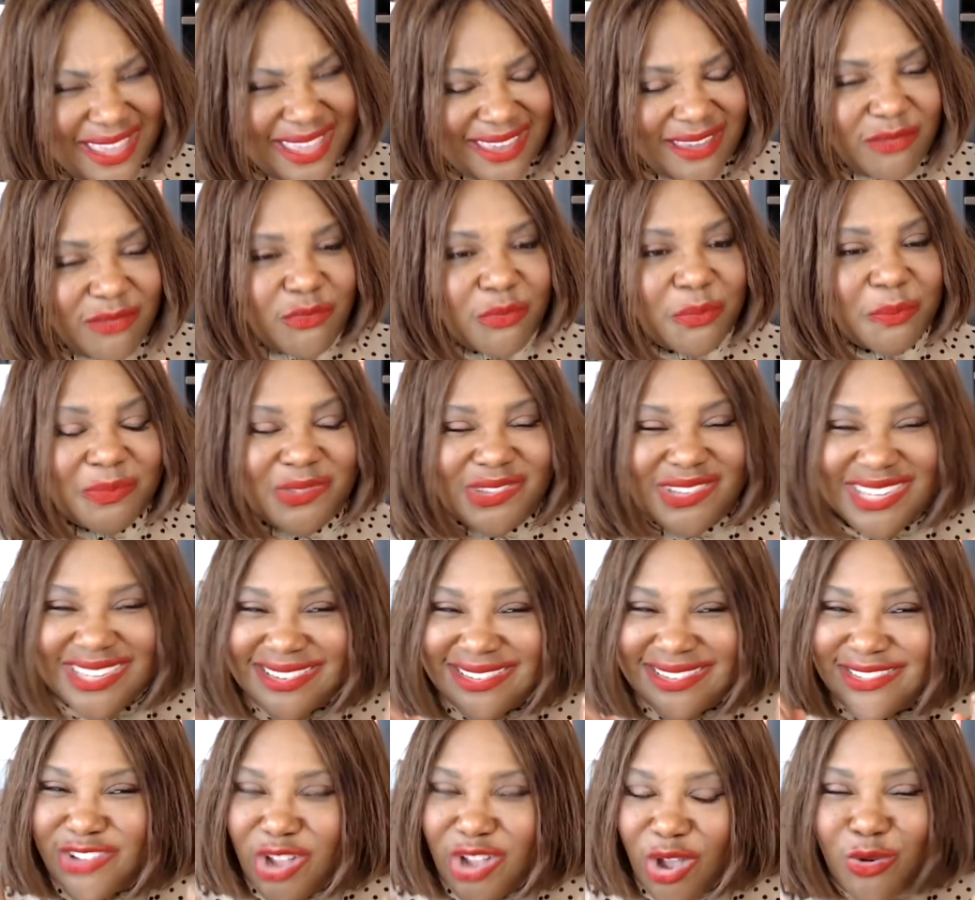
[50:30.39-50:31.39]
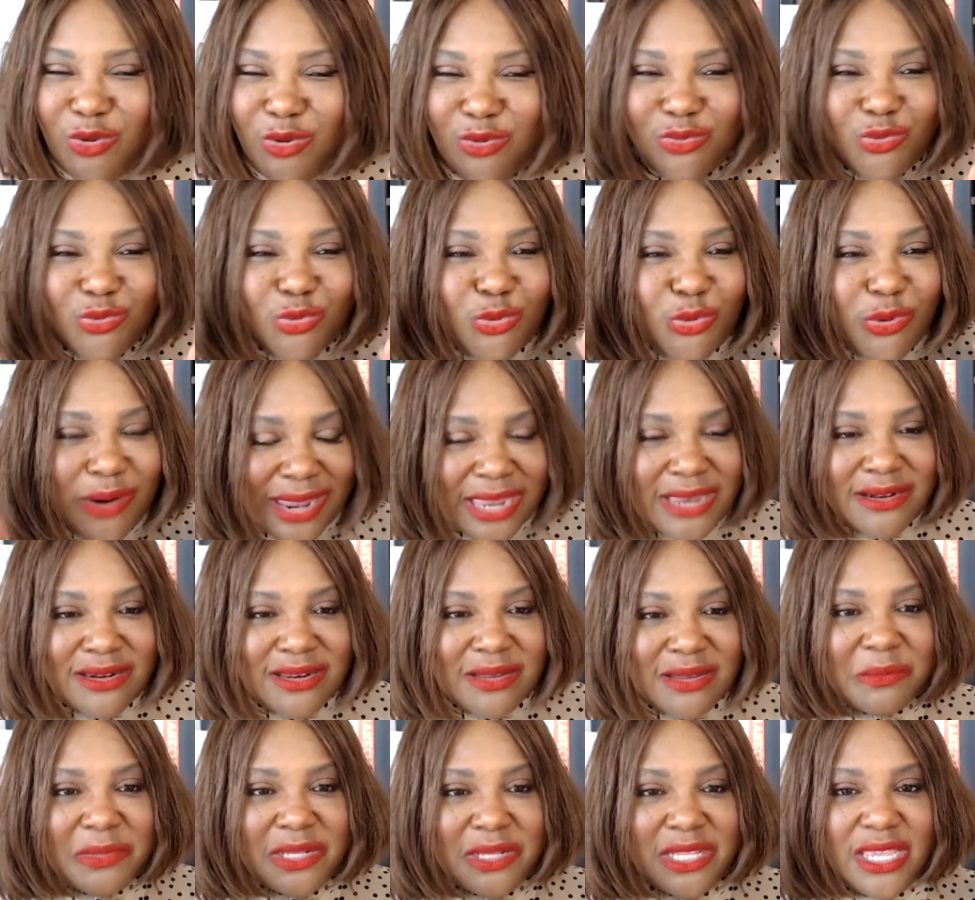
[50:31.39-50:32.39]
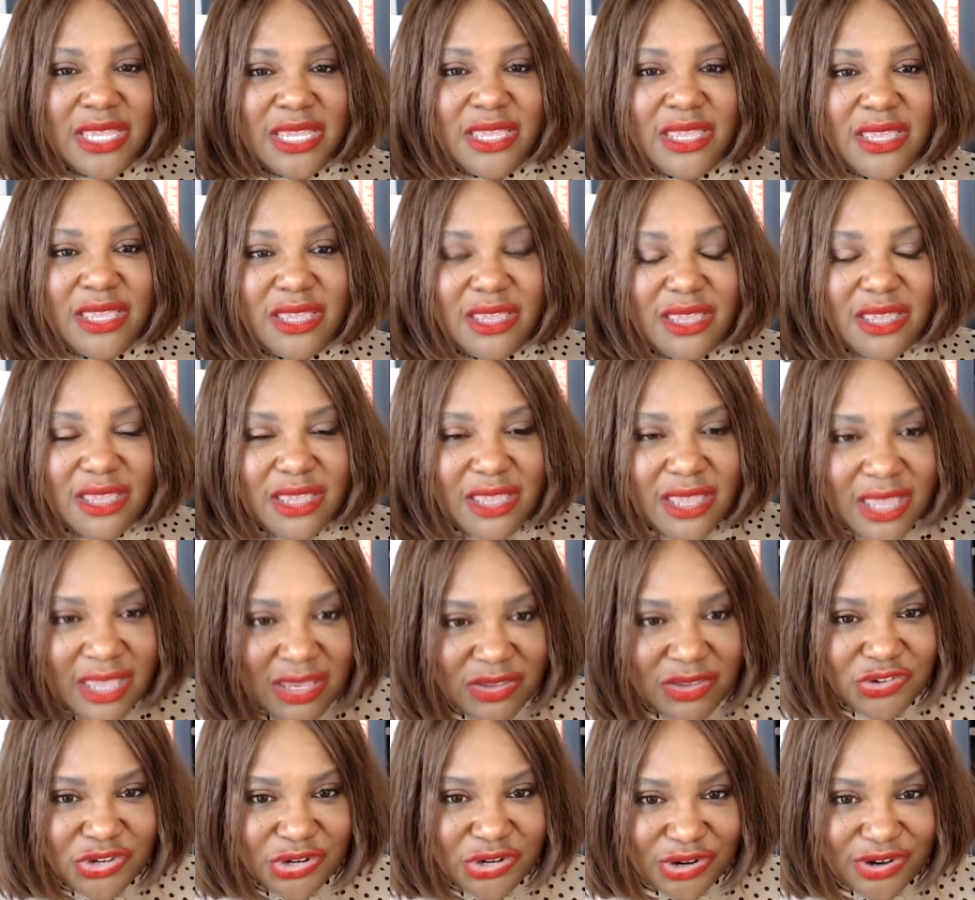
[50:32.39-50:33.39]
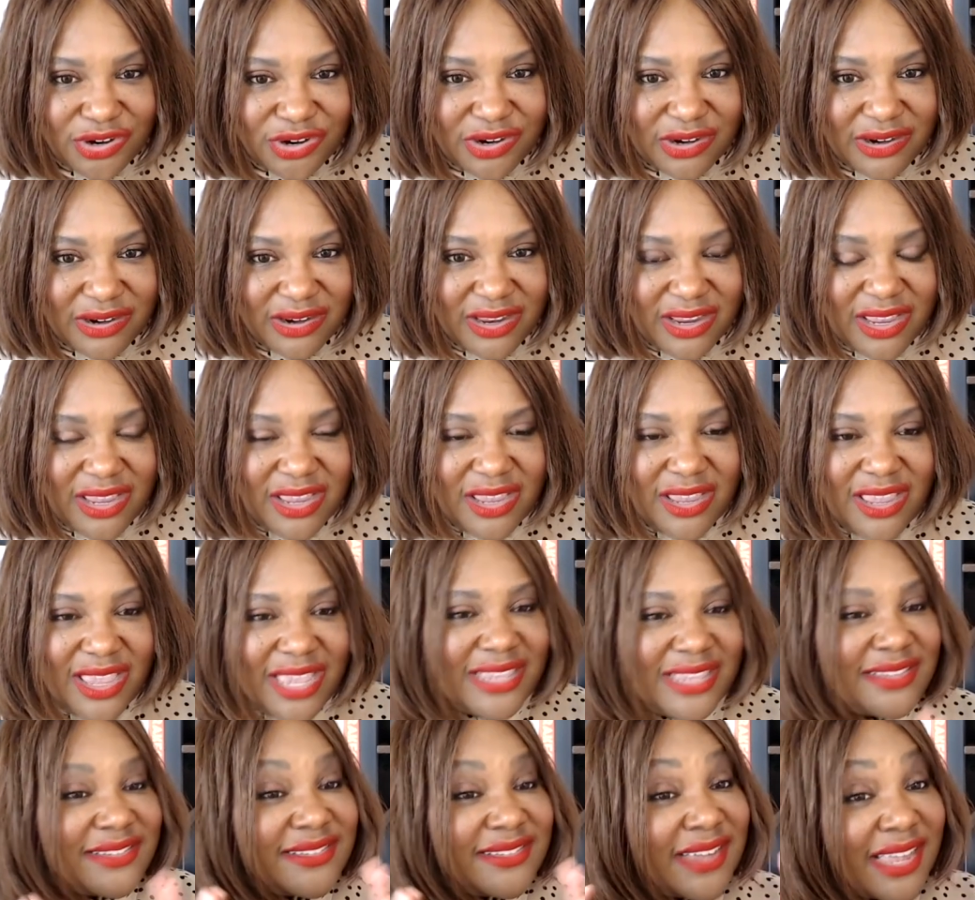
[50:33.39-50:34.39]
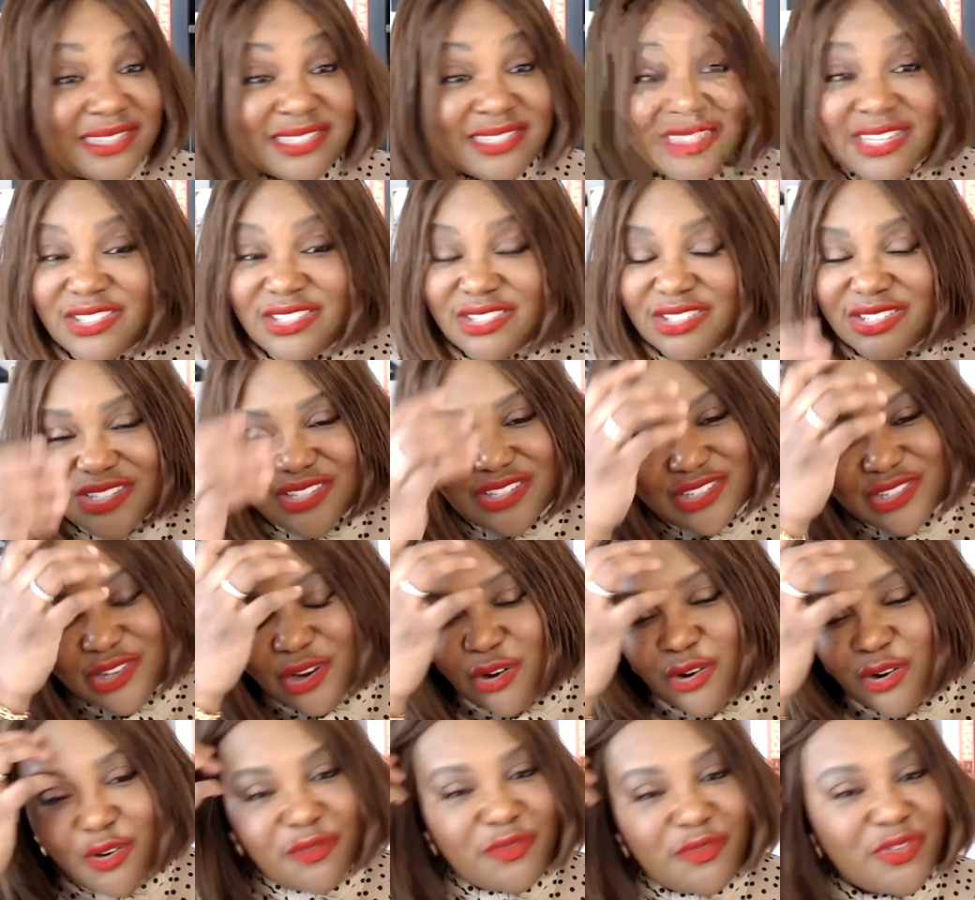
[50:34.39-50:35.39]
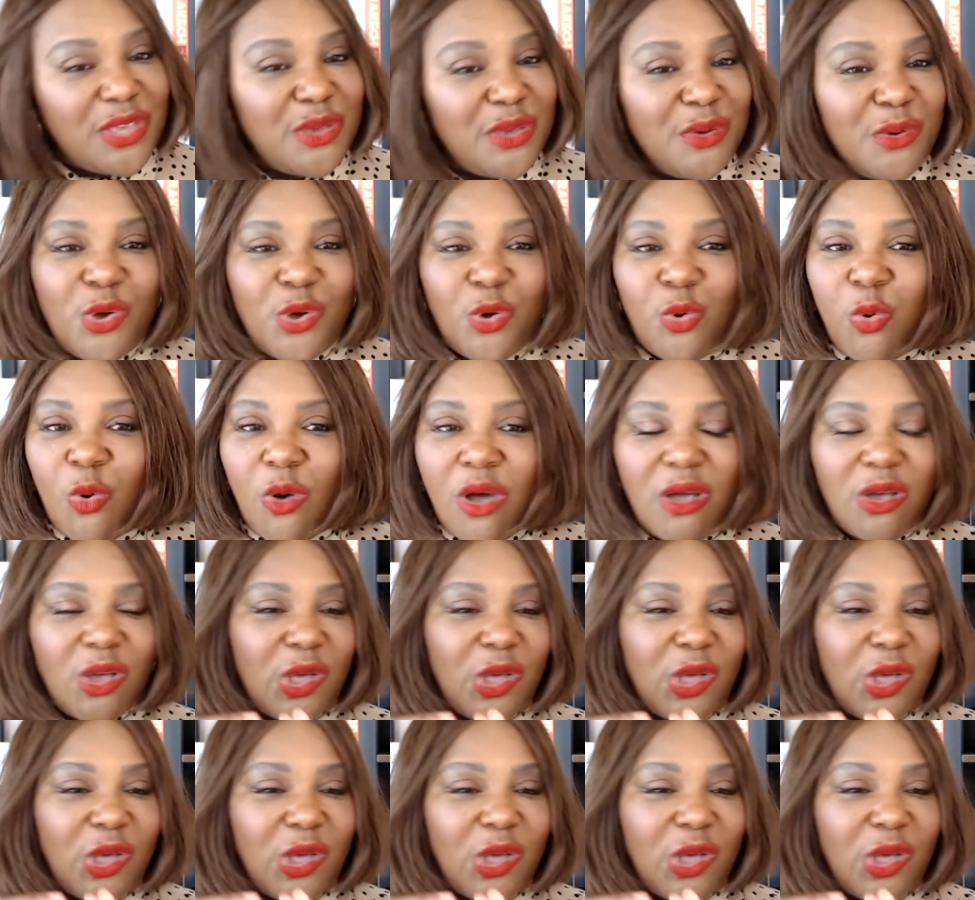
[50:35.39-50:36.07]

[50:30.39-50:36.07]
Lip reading: B, just don't randomly enter. It doesn't serve you.